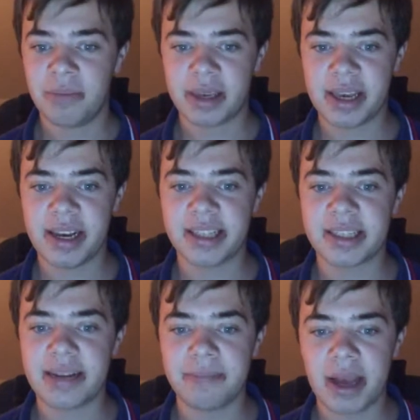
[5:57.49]

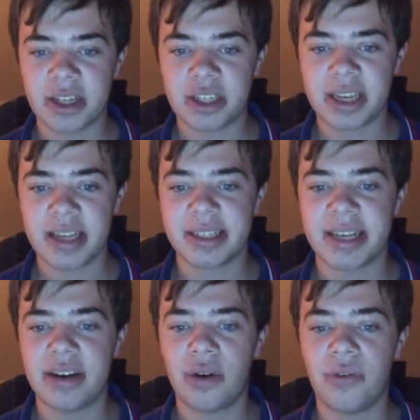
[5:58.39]
McGinnis did manage to get
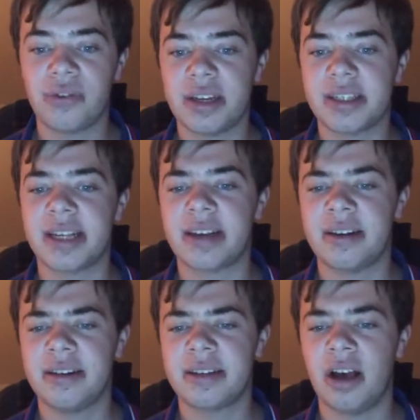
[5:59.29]
sent off for the
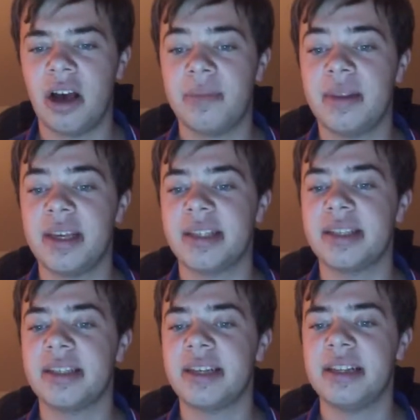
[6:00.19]
second time
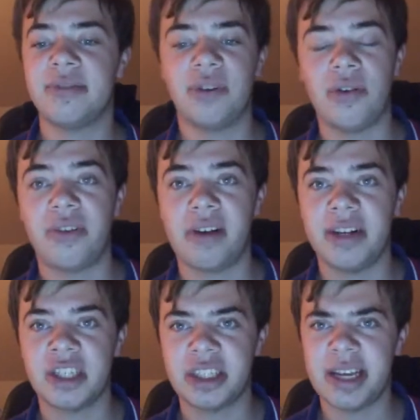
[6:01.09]
this season for a
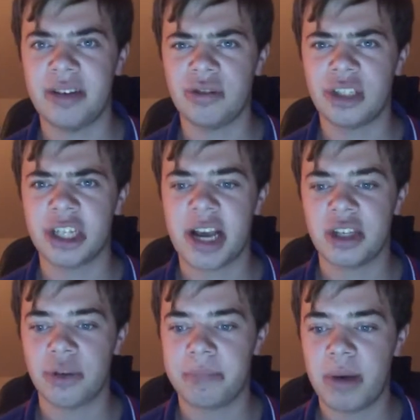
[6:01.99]
very dangerous challenge of